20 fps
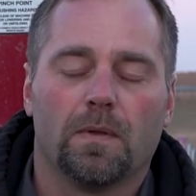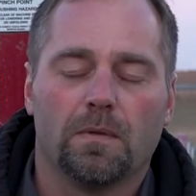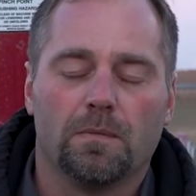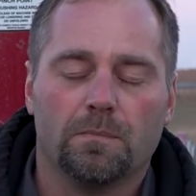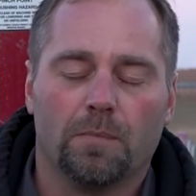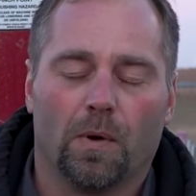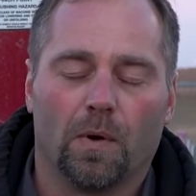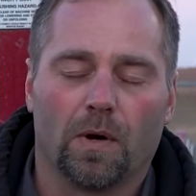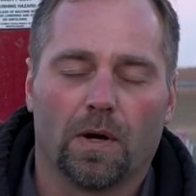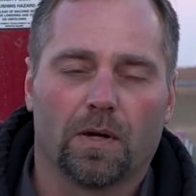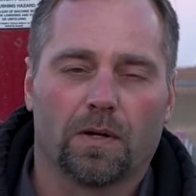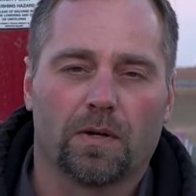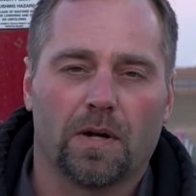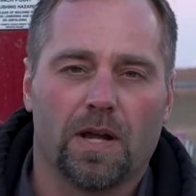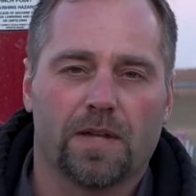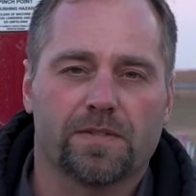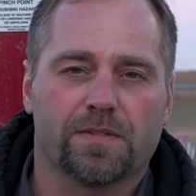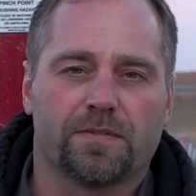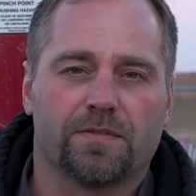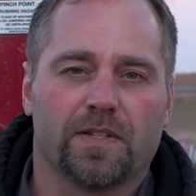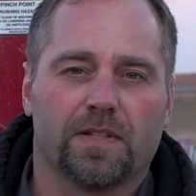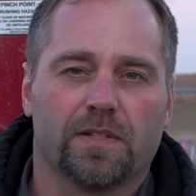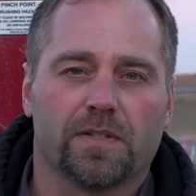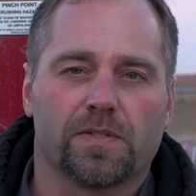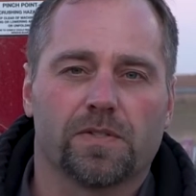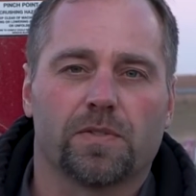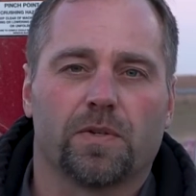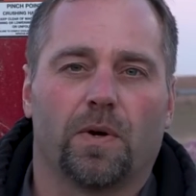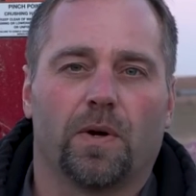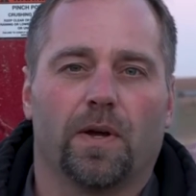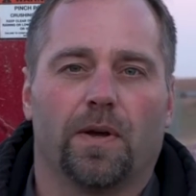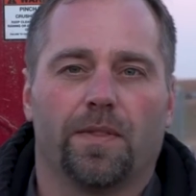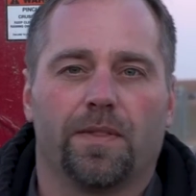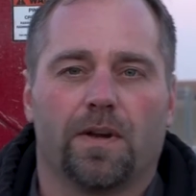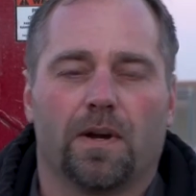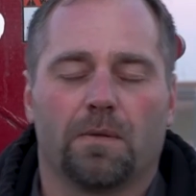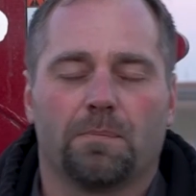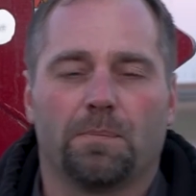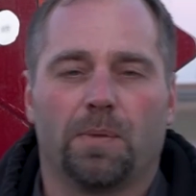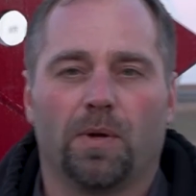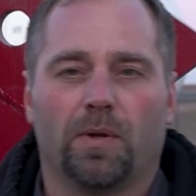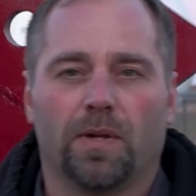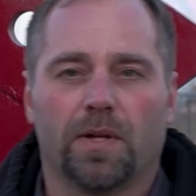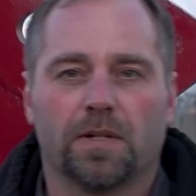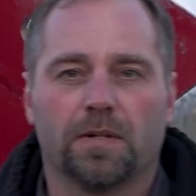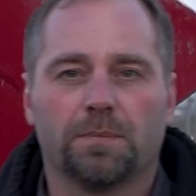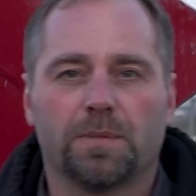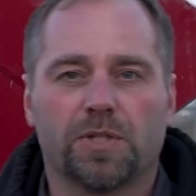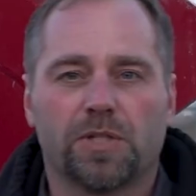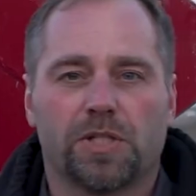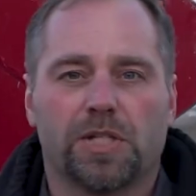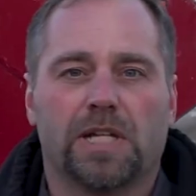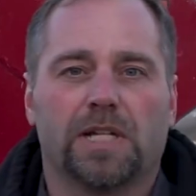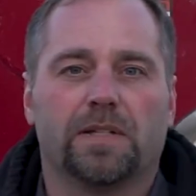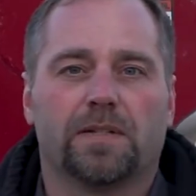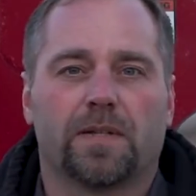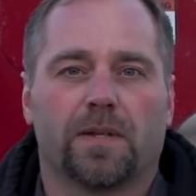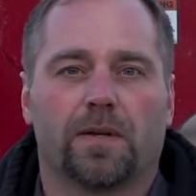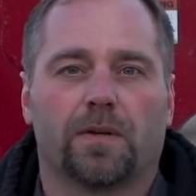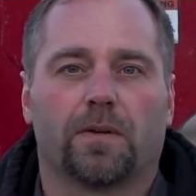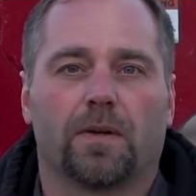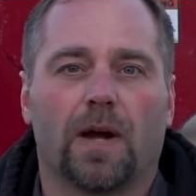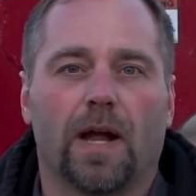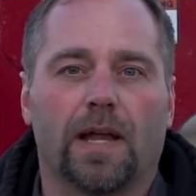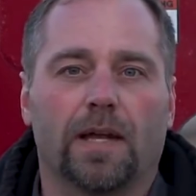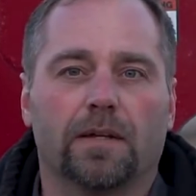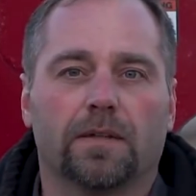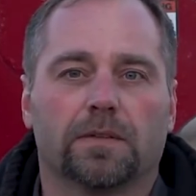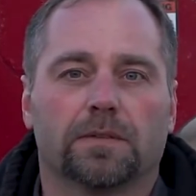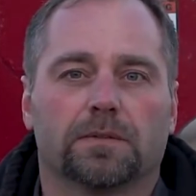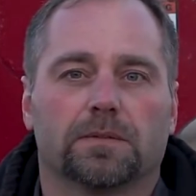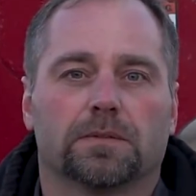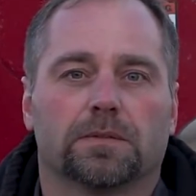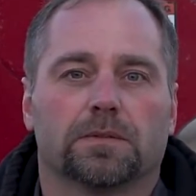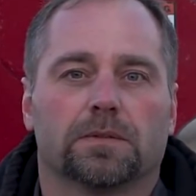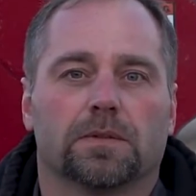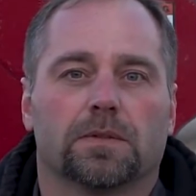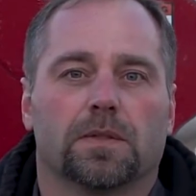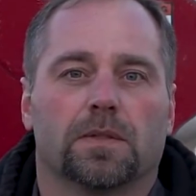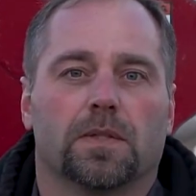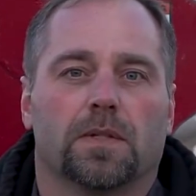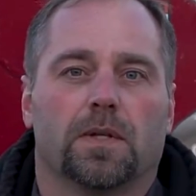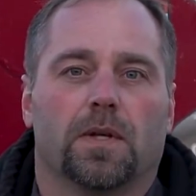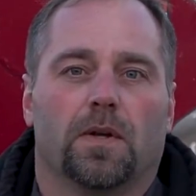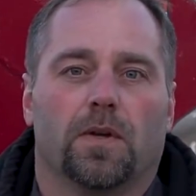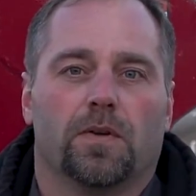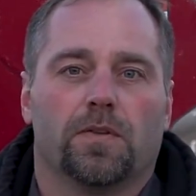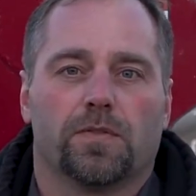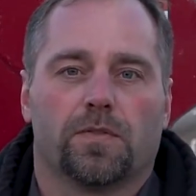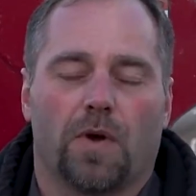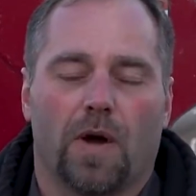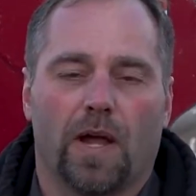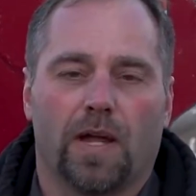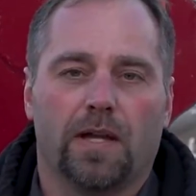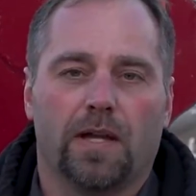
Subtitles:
more aggressive in the soil, they're pulling the machine to the right. So I